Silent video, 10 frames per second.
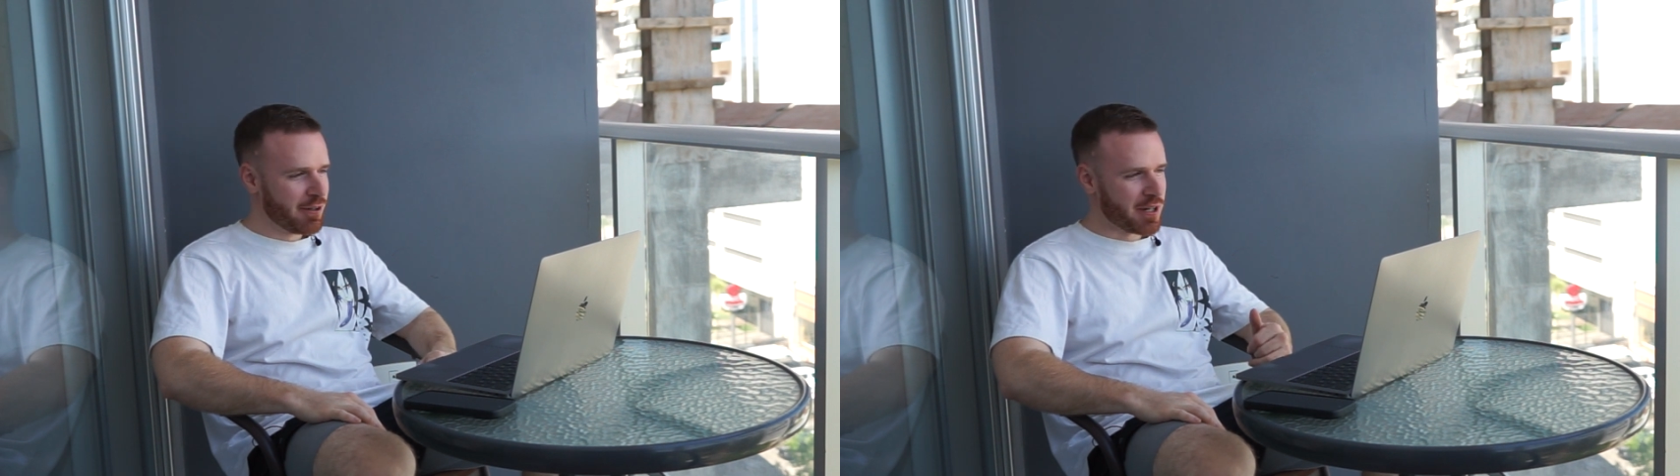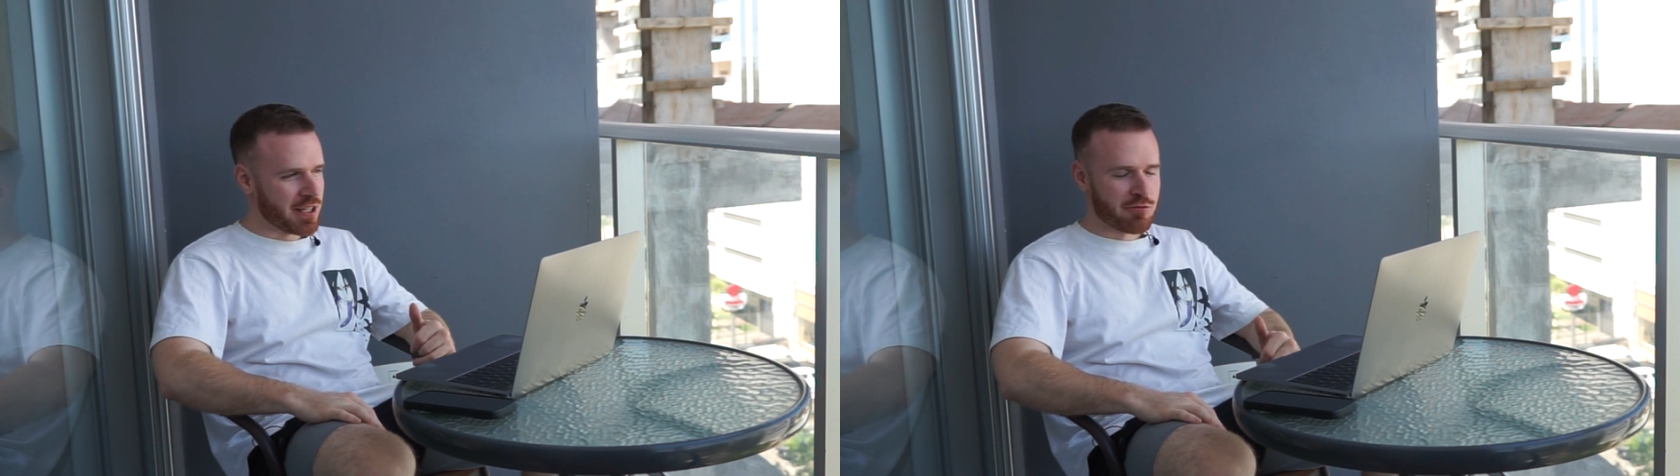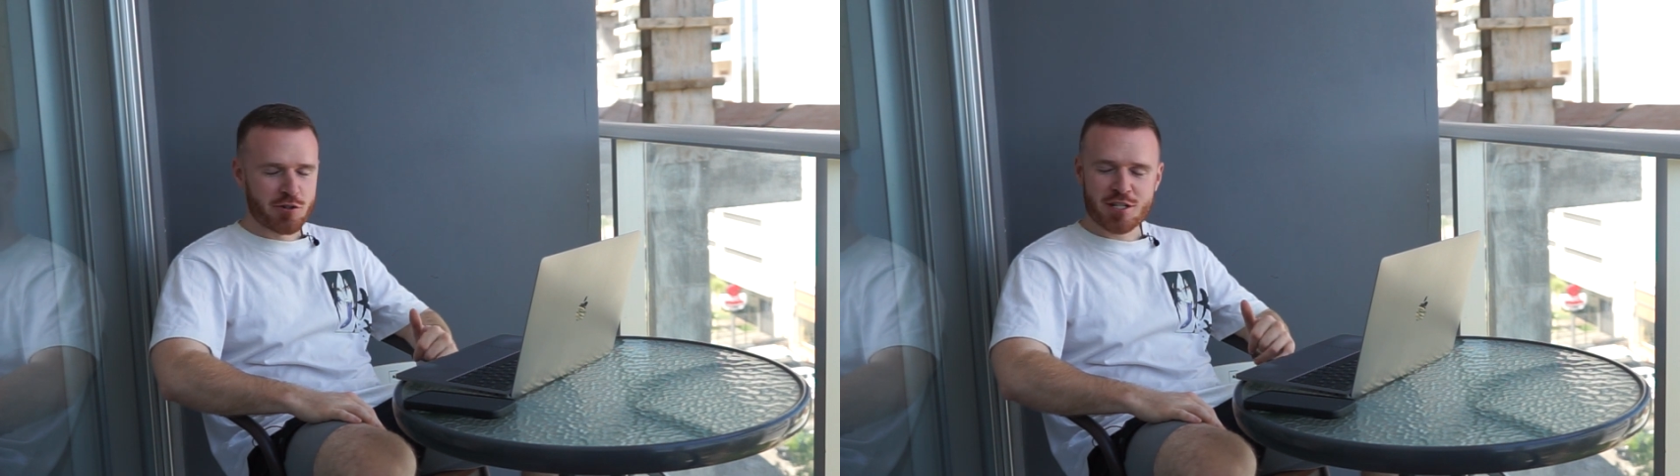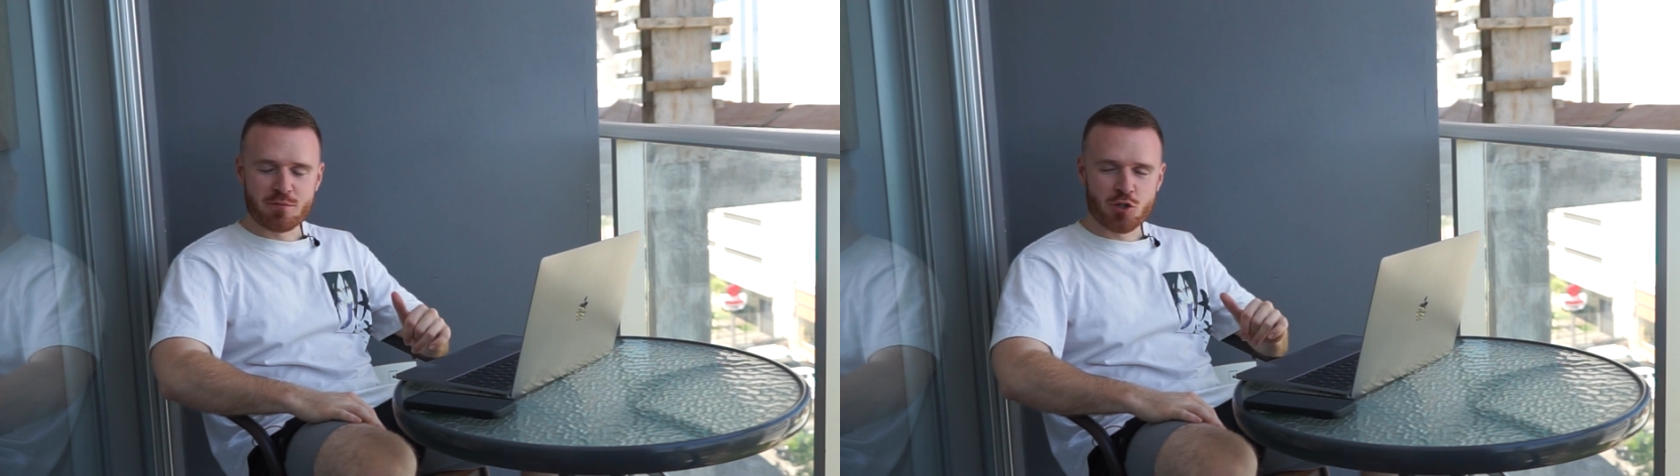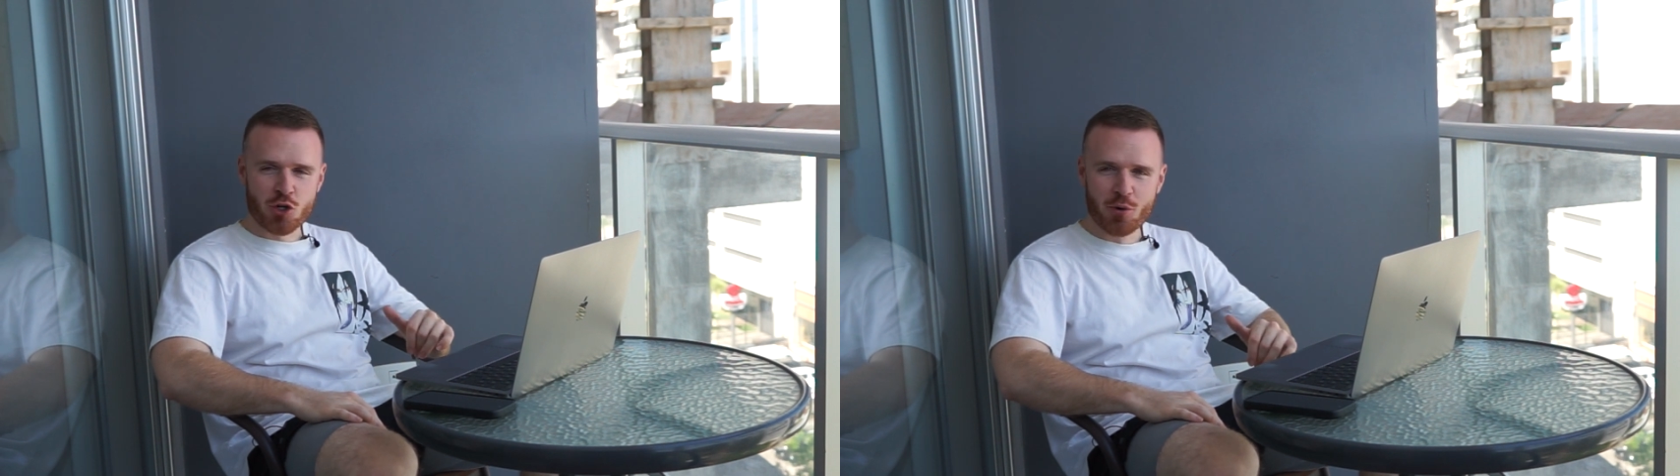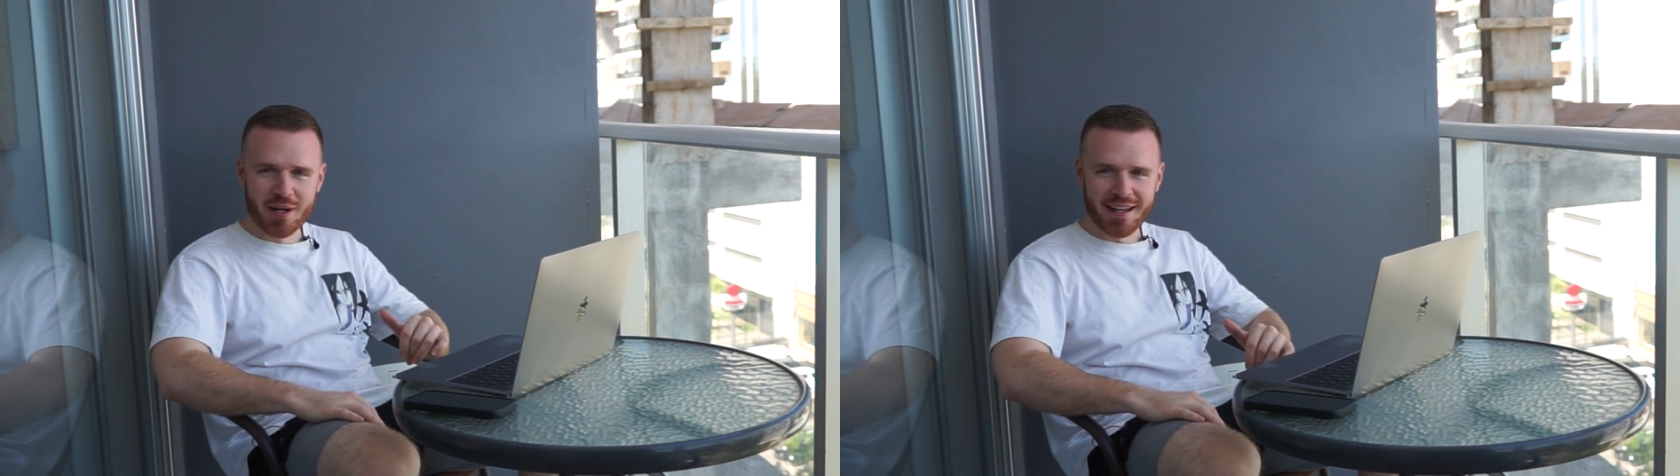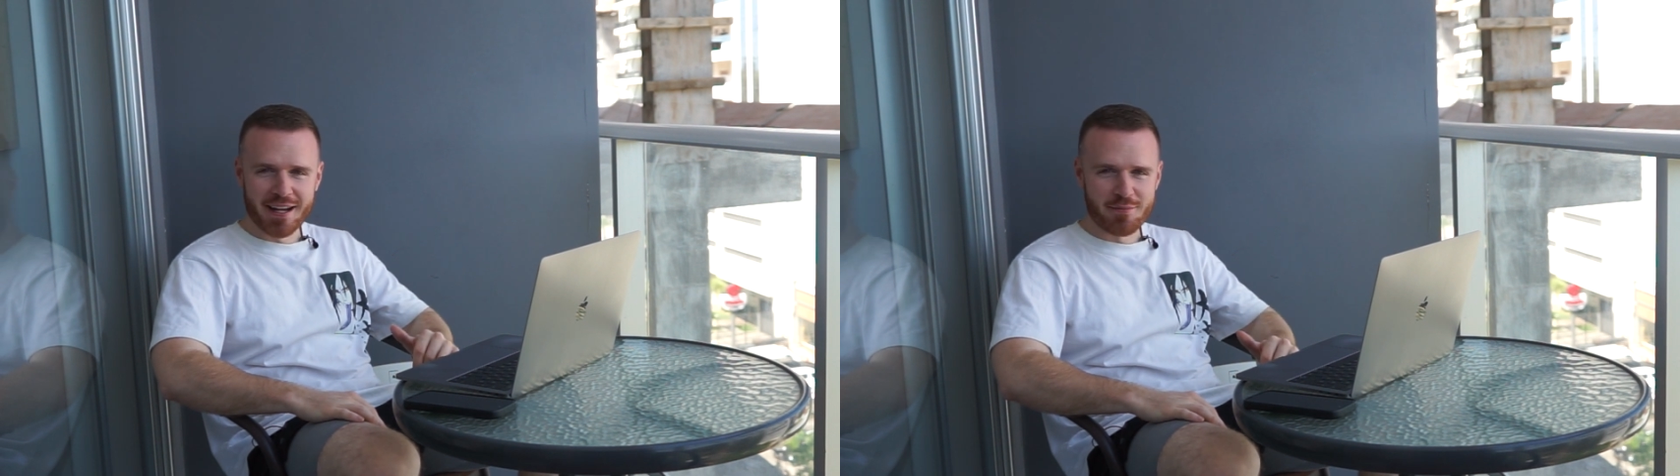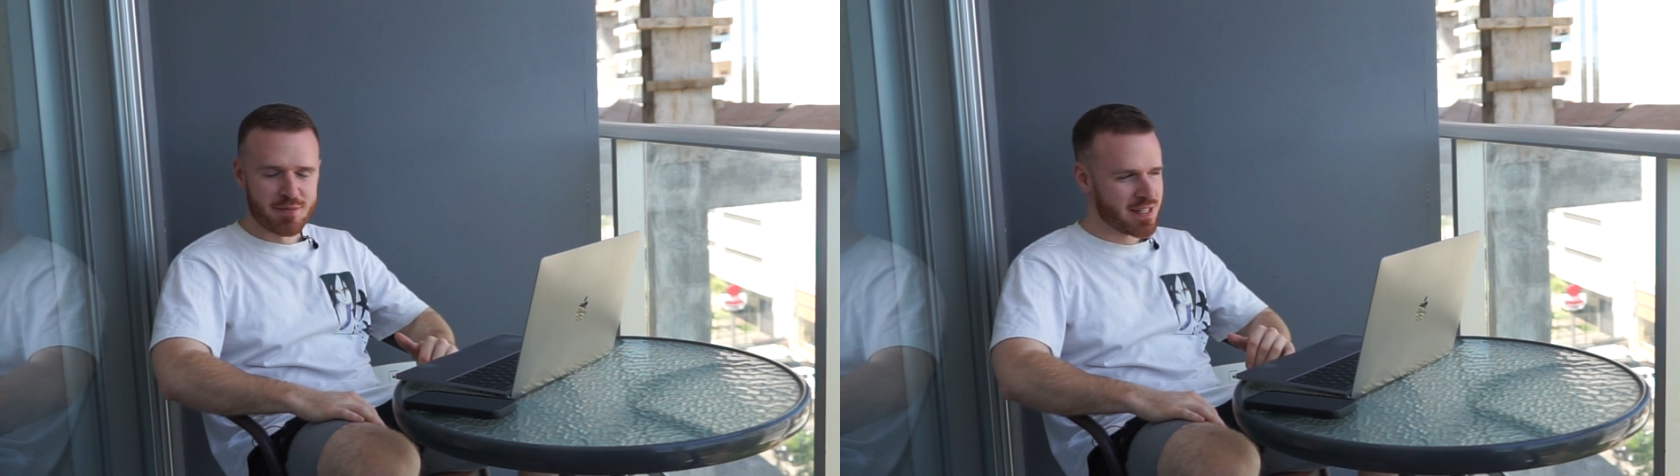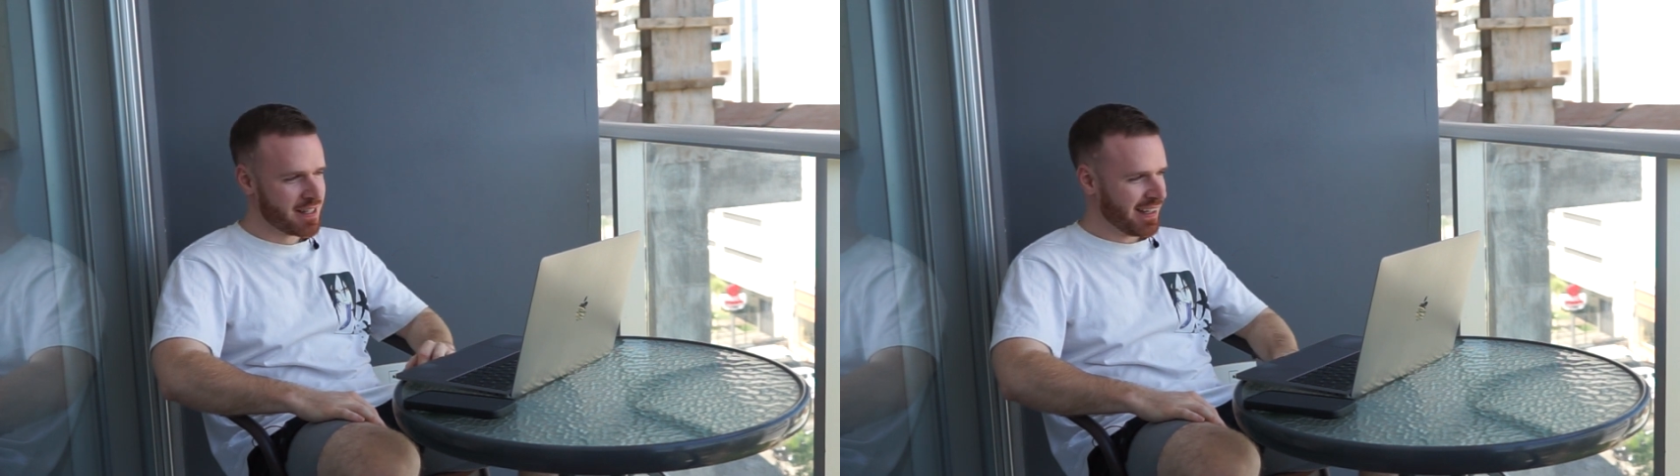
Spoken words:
waiting for some chewing gums,